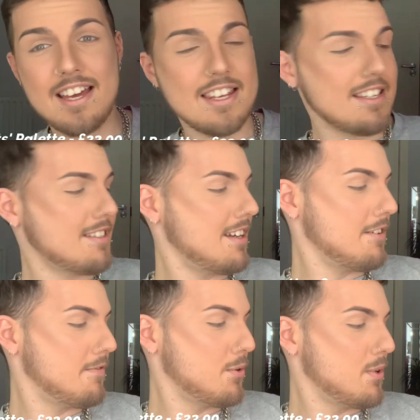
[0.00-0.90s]
I think that's like
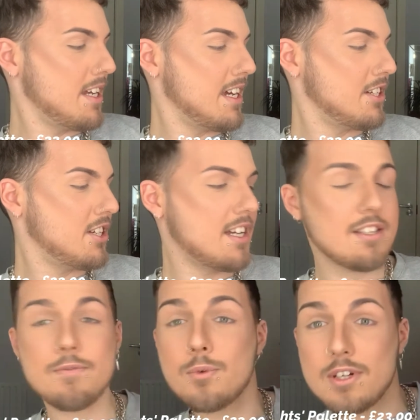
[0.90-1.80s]
48 shades,
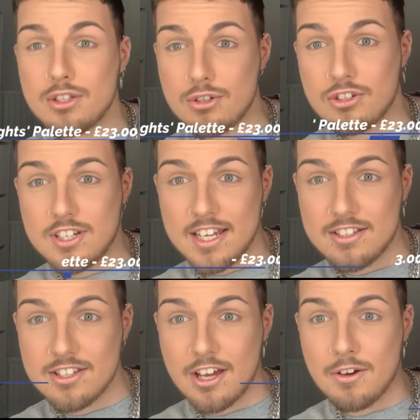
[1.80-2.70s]
42
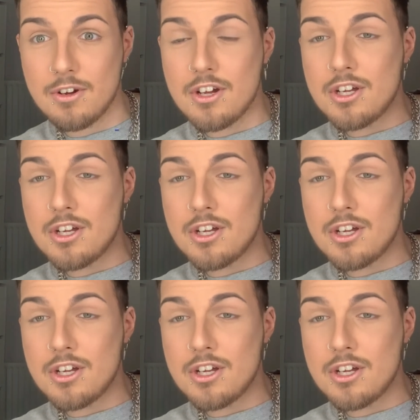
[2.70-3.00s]
shades, girl.